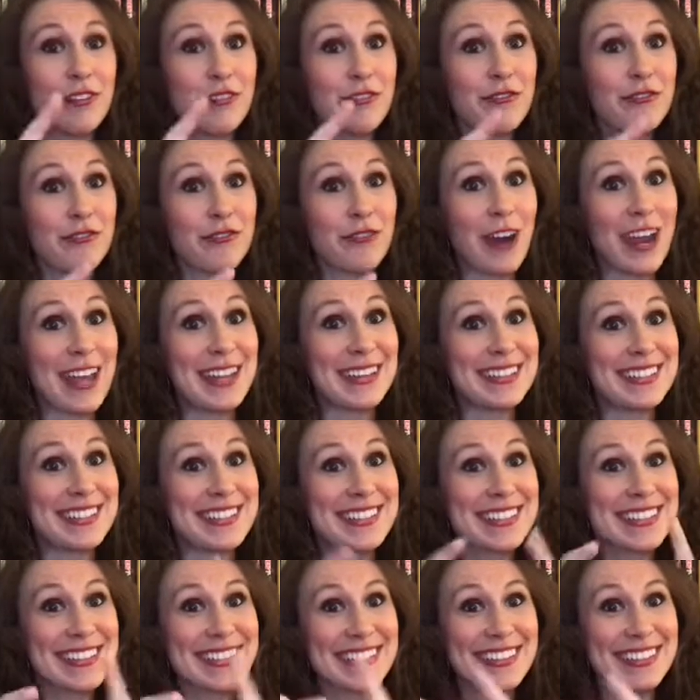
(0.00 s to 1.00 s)
Friends,
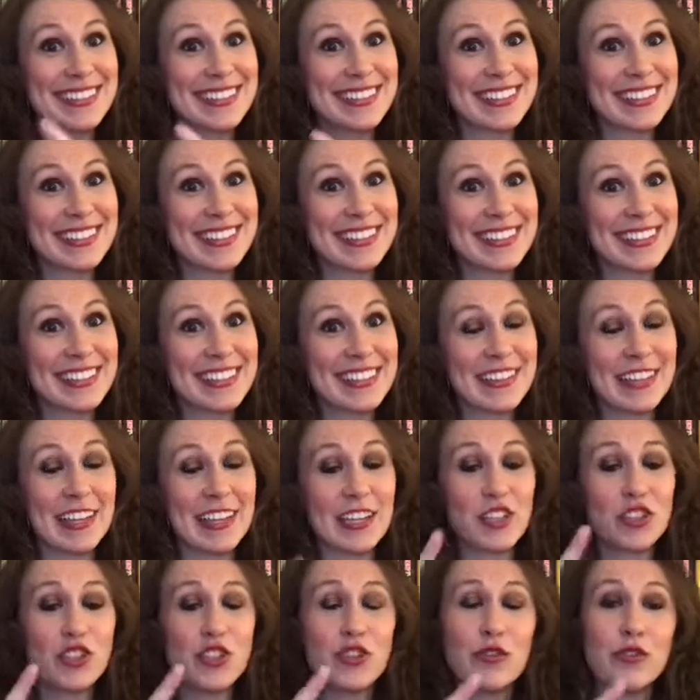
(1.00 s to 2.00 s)

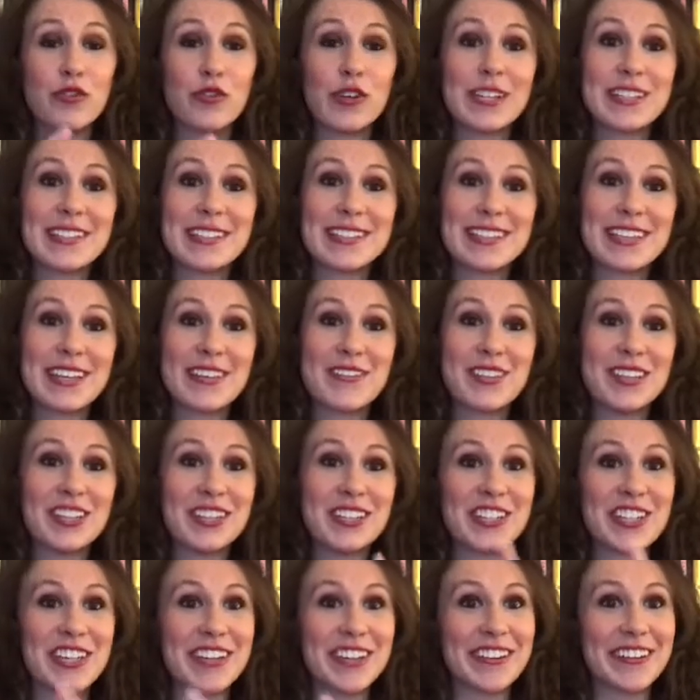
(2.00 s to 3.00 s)
like two friends giving each
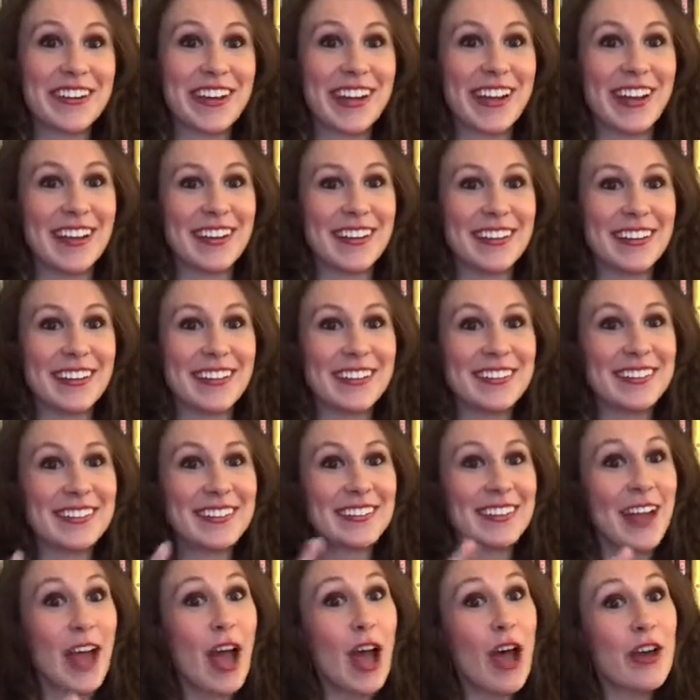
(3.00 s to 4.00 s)
other a hug.
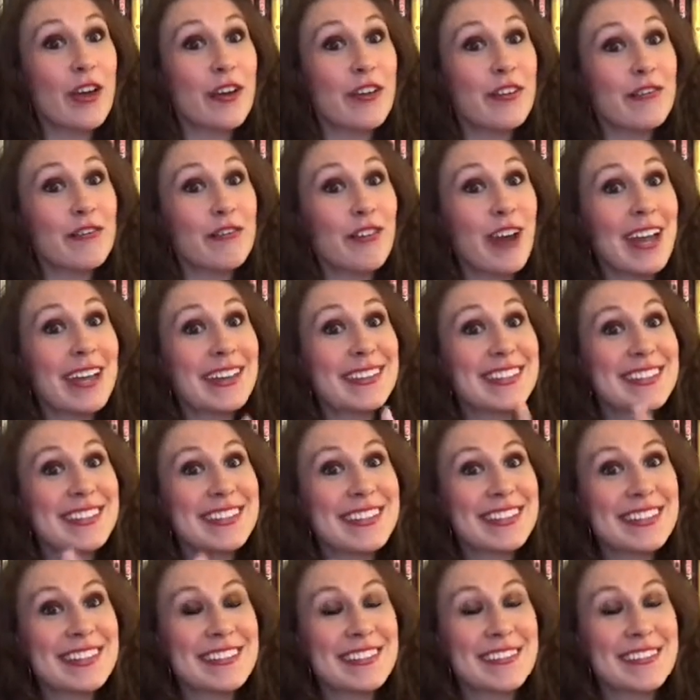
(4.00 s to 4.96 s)
Friends.